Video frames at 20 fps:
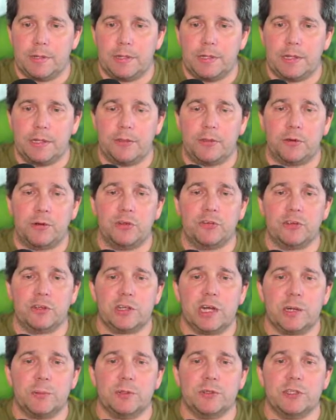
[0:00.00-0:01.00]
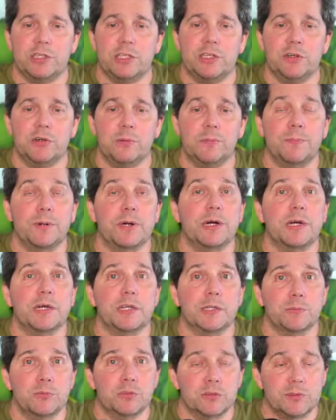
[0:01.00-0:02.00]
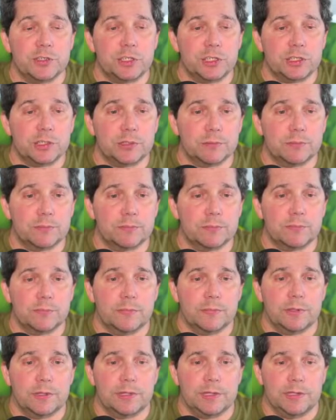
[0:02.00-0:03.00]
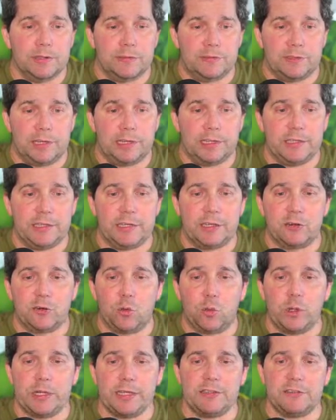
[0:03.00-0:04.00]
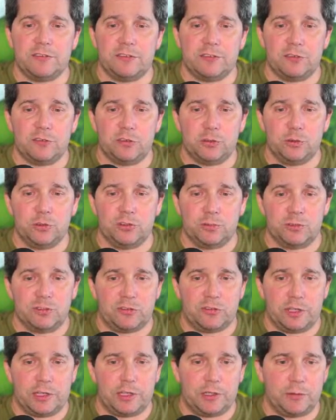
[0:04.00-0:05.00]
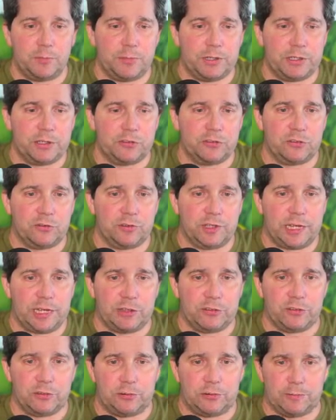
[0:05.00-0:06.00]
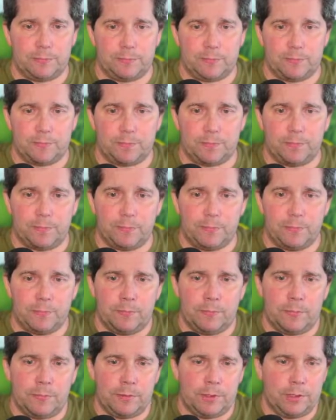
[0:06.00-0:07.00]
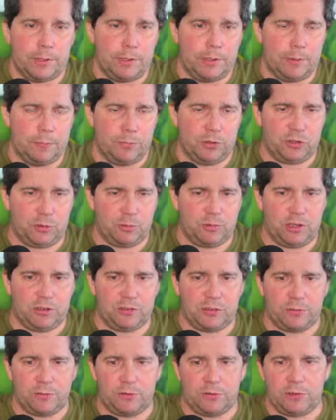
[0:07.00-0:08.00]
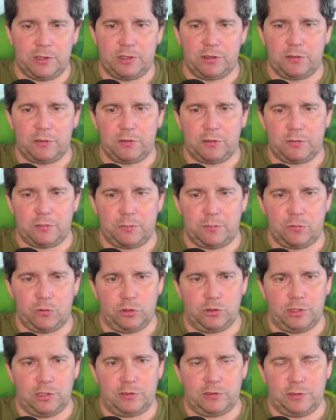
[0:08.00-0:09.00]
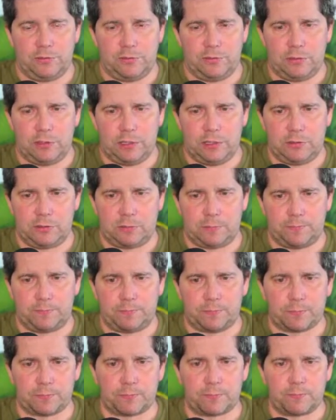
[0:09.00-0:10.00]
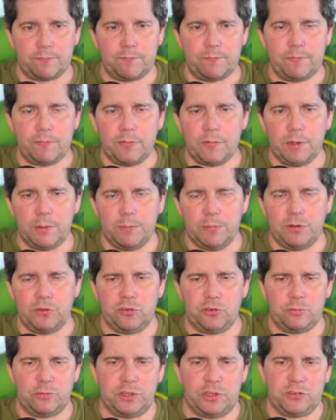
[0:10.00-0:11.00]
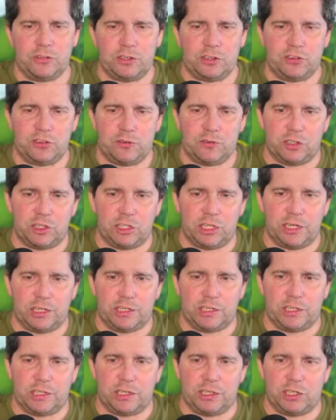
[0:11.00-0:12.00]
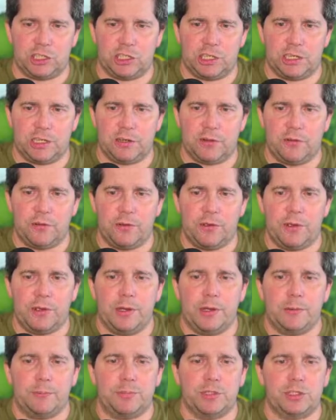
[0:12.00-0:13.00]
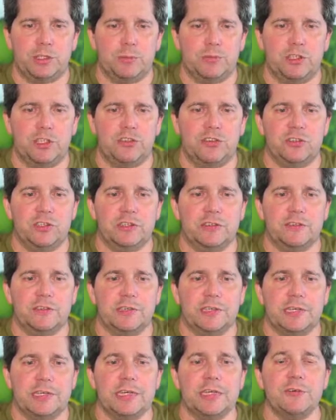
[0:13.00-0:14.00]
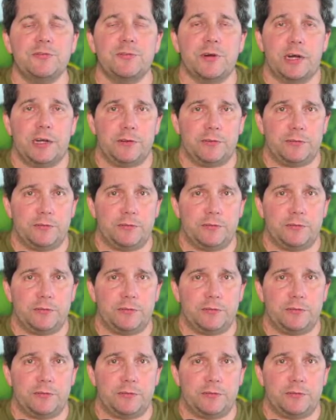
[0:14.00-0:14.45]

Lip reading: And there is a comment here by Nimzowitsch saying that queen c2 is a mistake because of castle. Bishop takes f6, rook takes f6, bishop takes h7 check, king h8, bishop g6, e5.